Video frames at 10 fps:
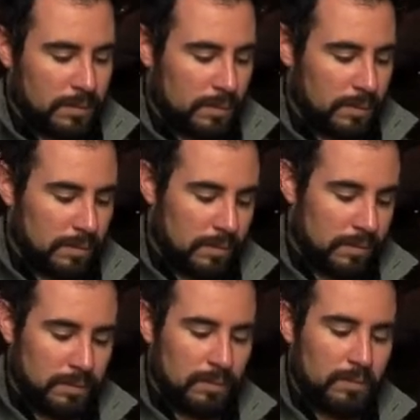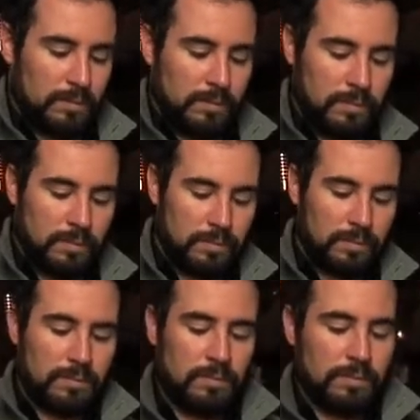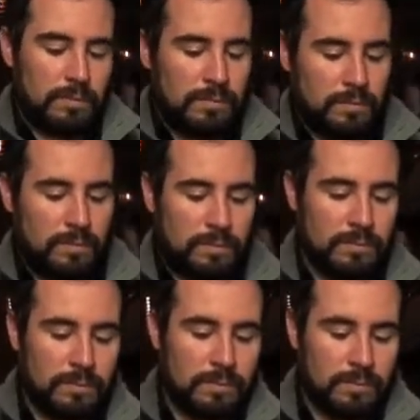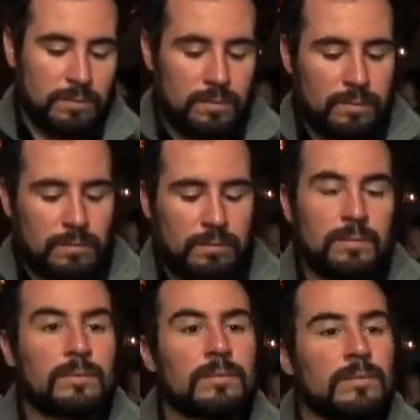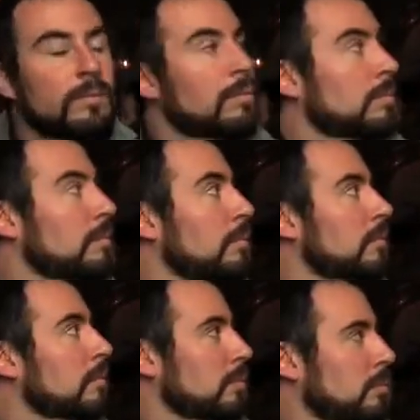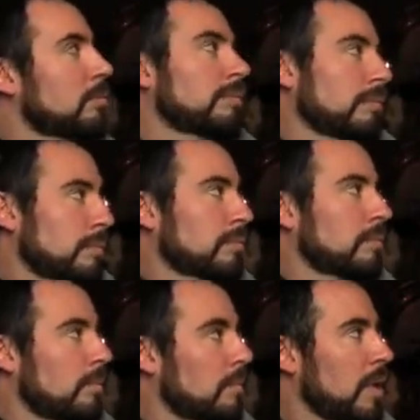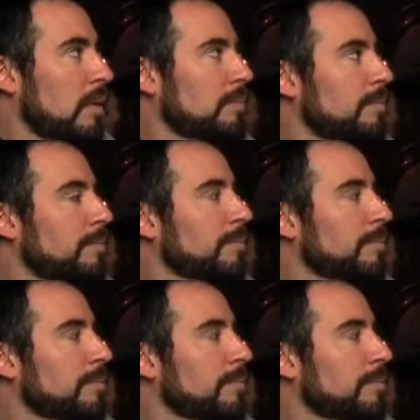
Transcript: (not speaking)